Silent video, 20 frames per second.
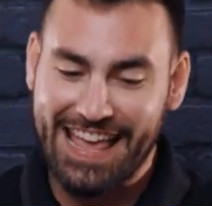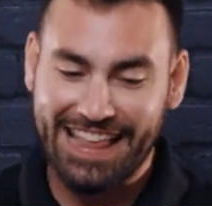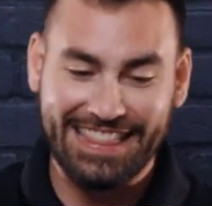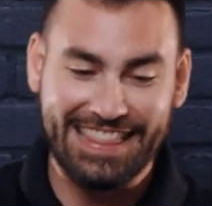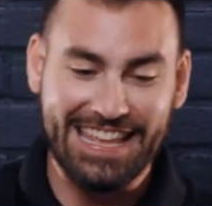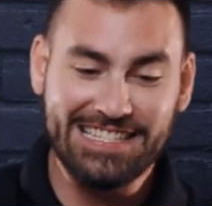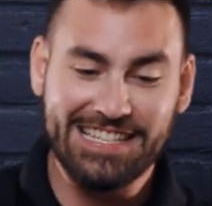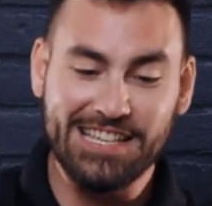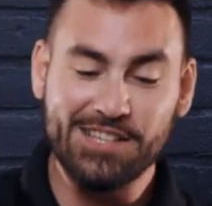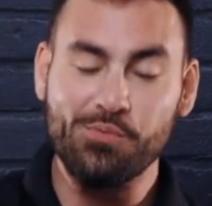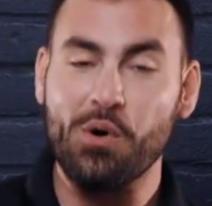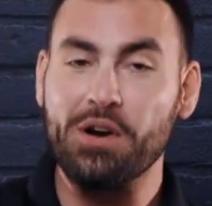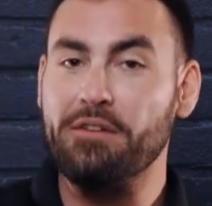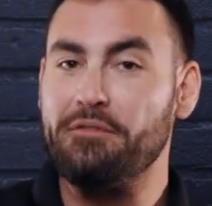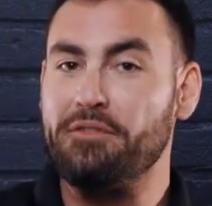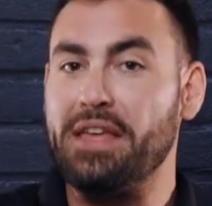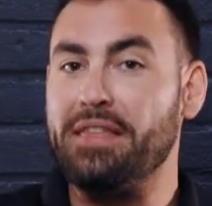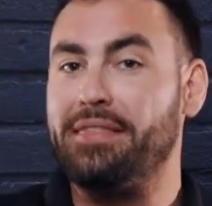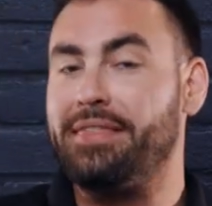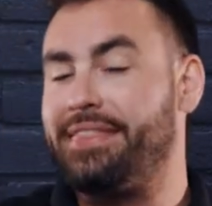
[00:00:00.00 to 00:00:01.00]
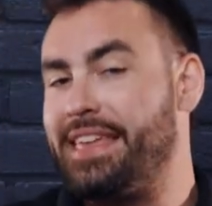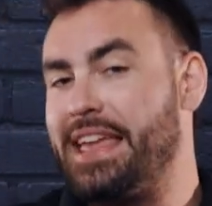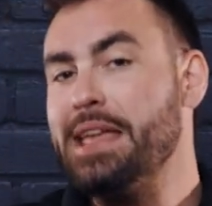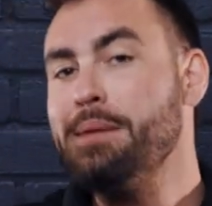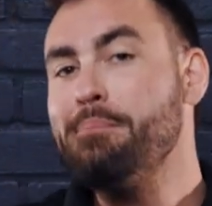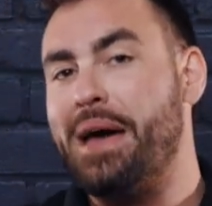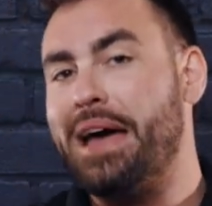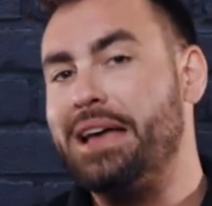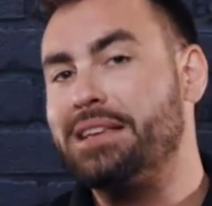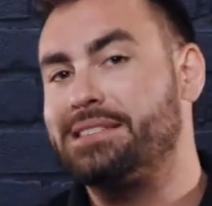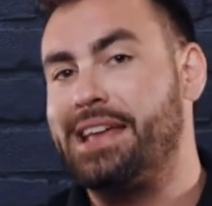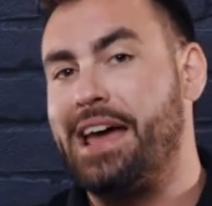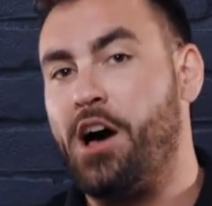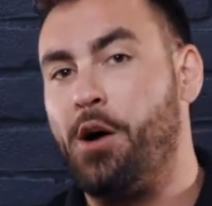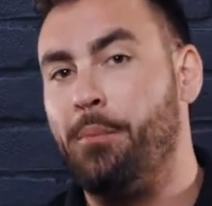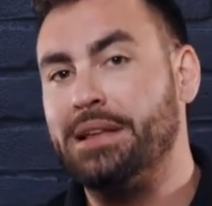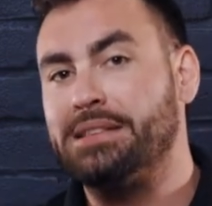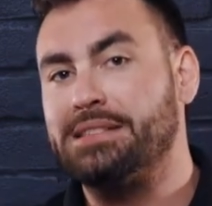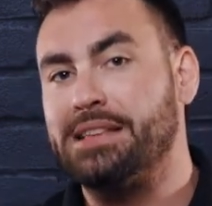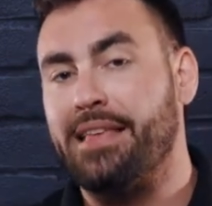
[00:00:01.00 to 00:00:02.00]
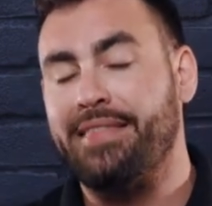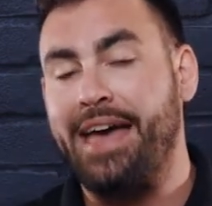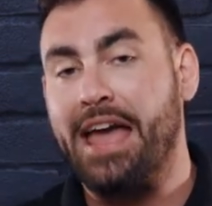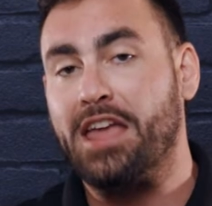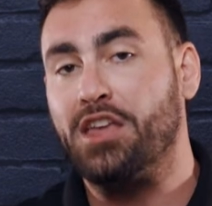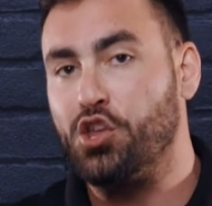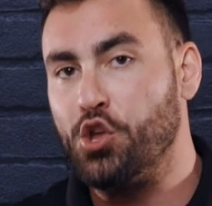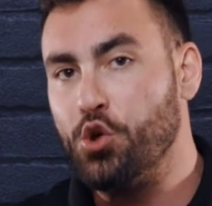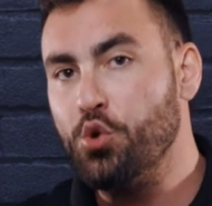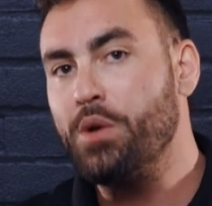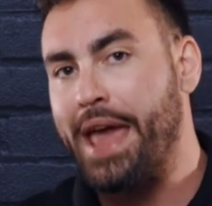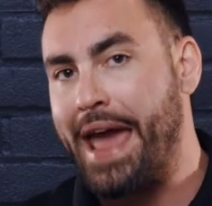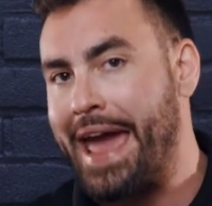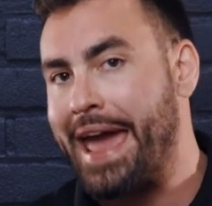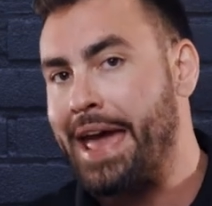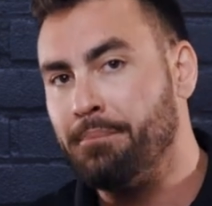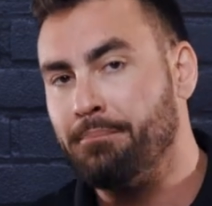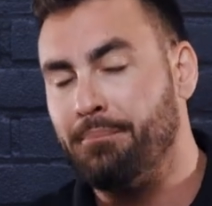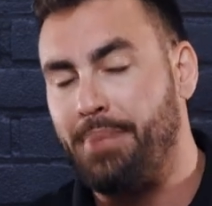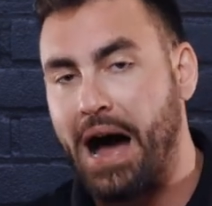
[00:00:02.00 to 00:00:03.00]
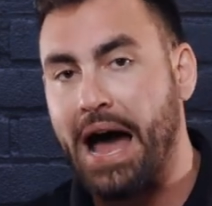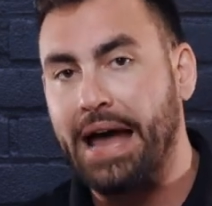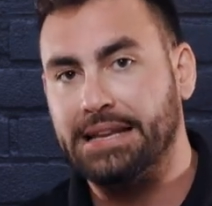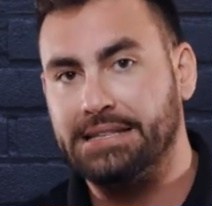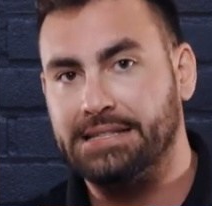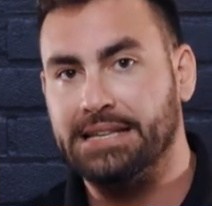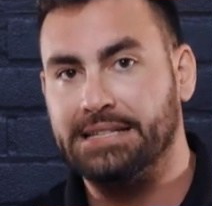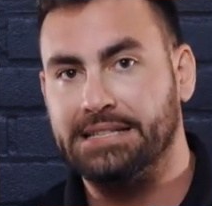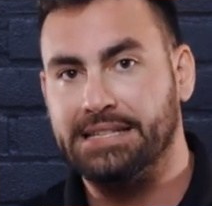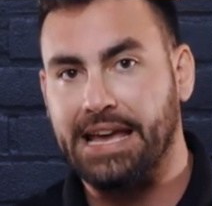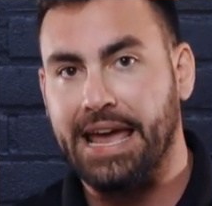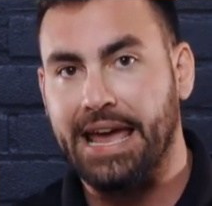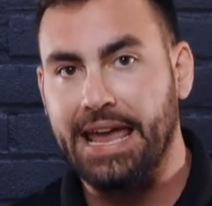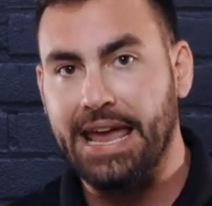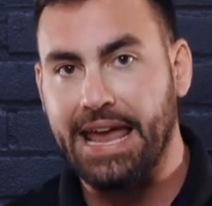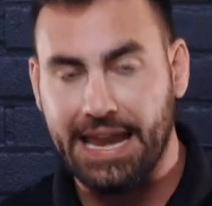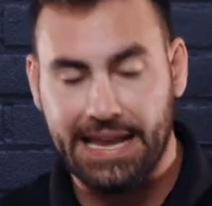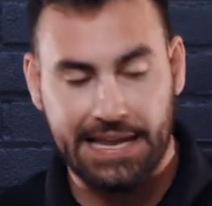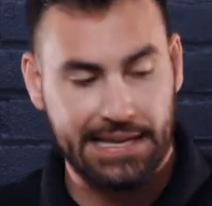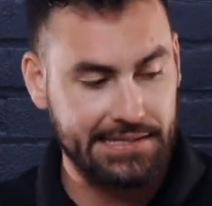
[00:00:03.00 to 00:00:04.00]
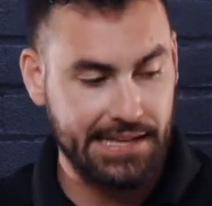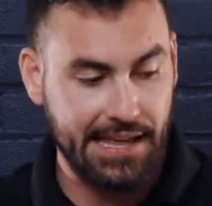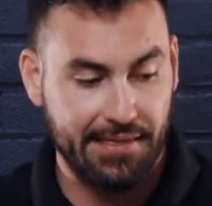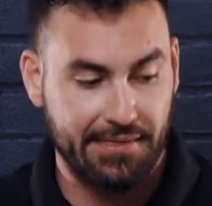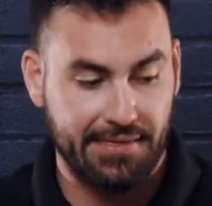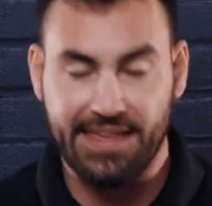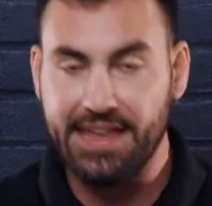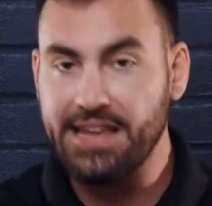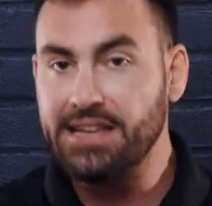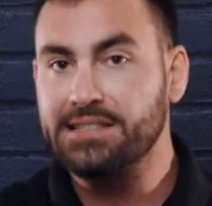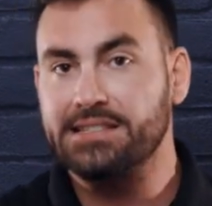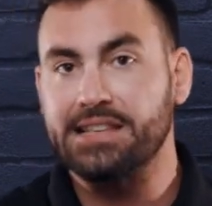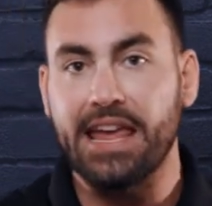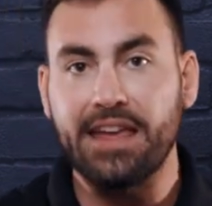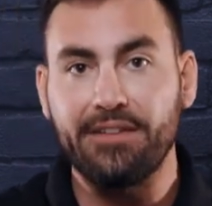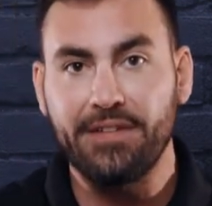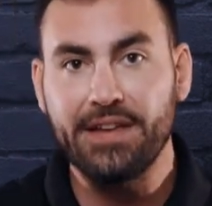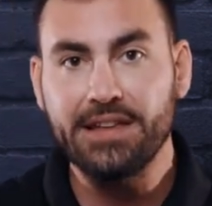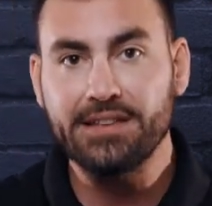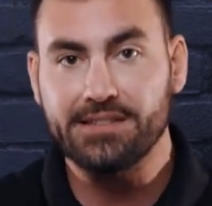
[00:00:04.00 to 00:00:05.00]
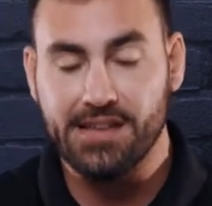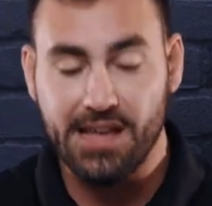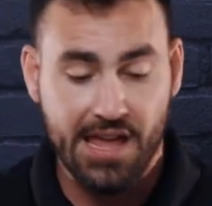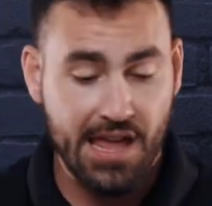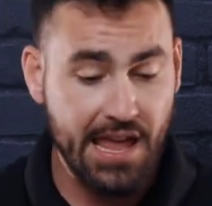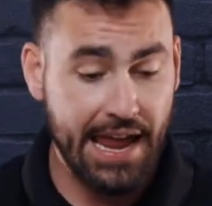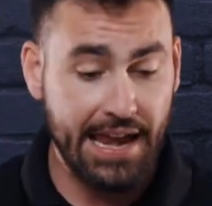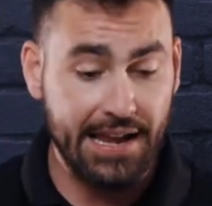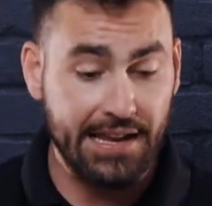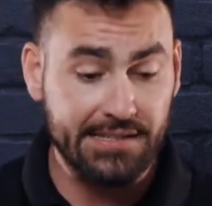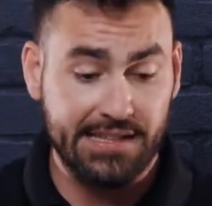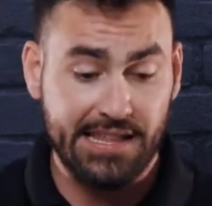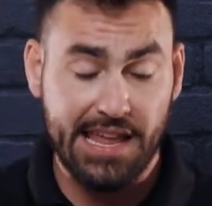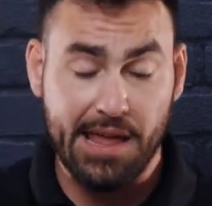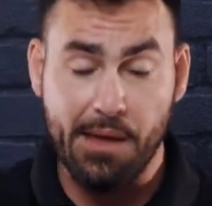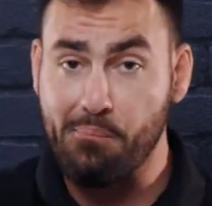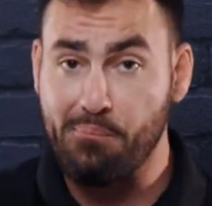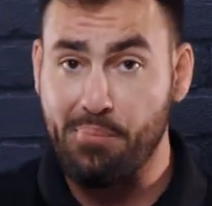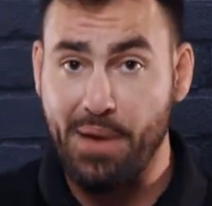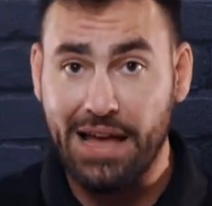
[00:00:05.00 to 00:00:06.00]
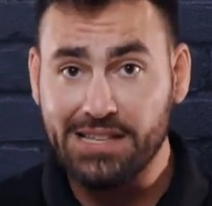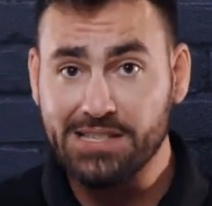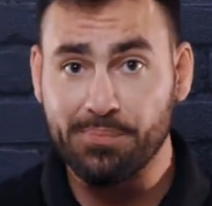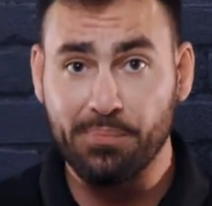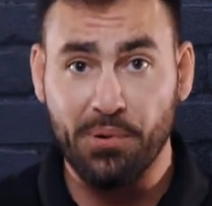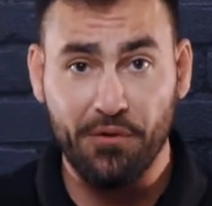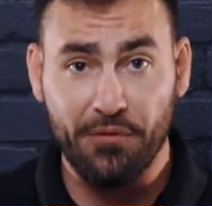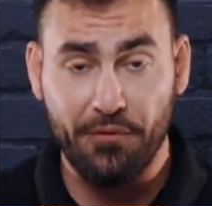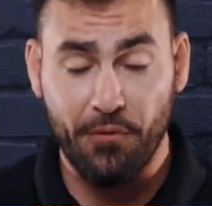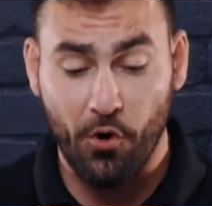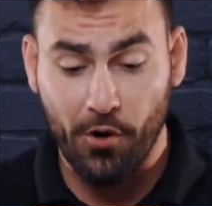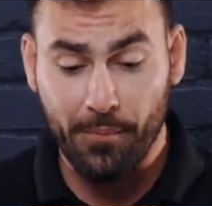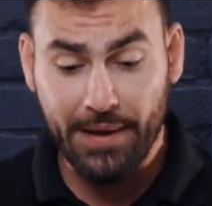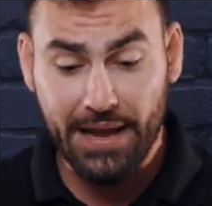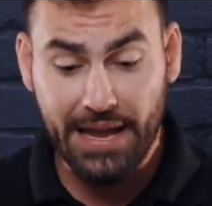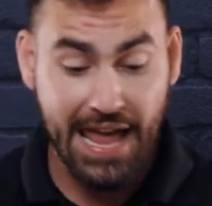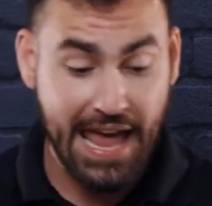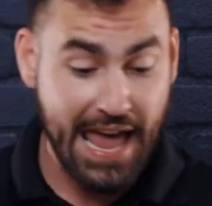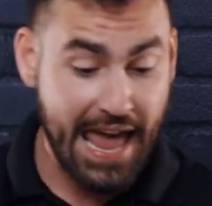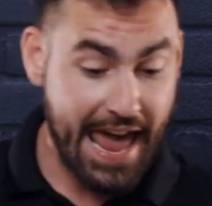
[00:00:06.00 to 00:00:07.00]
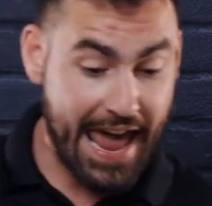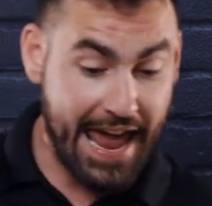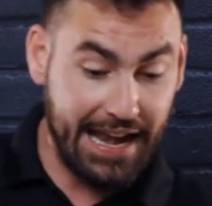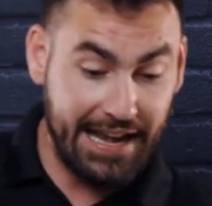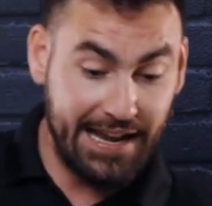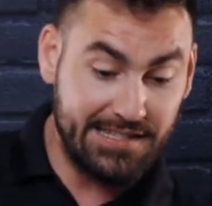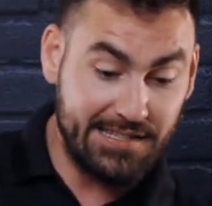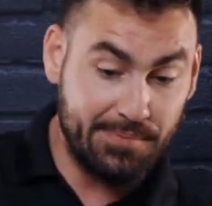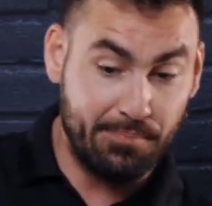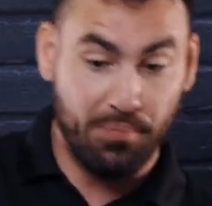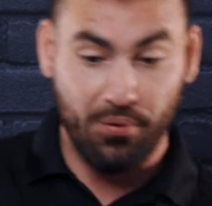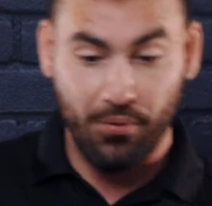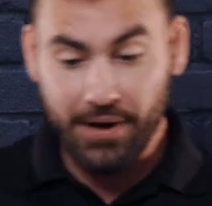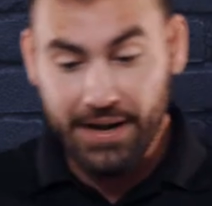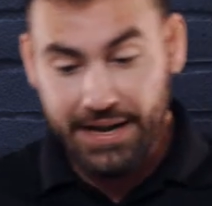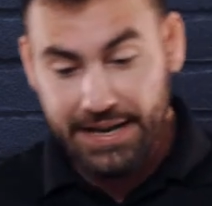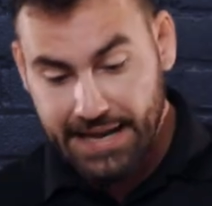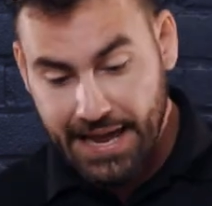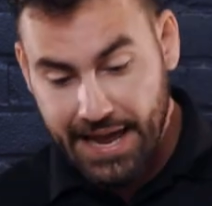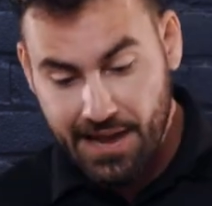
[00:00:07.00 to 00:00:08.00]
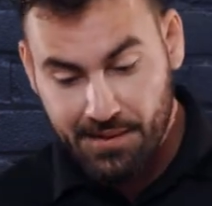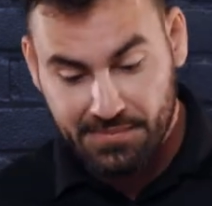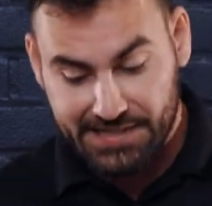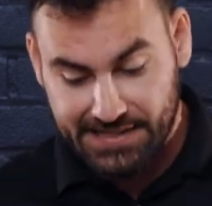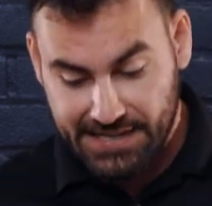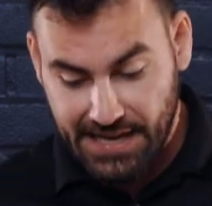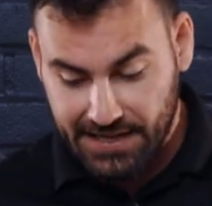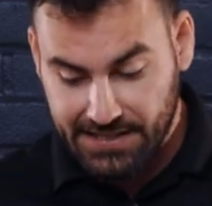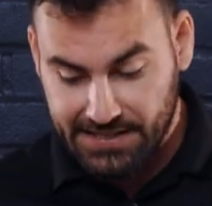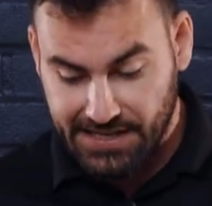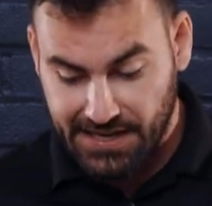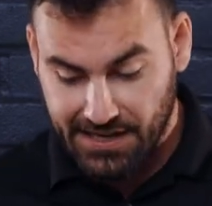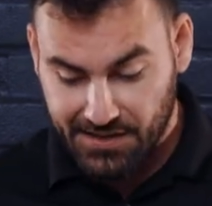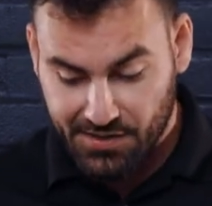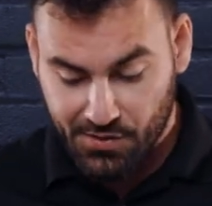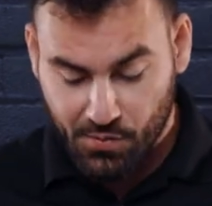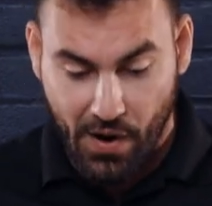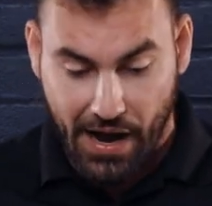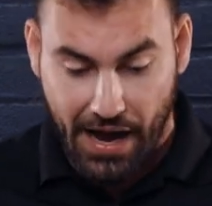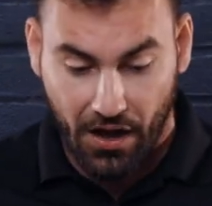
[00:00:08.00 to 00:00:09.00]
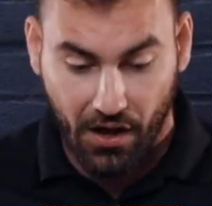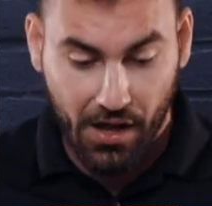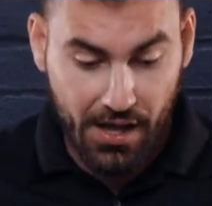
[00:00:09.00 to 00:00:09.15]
This is one of the best helmets that you can buy today. It is the safest, it is the best performing, and it's pretty damn sexy as well.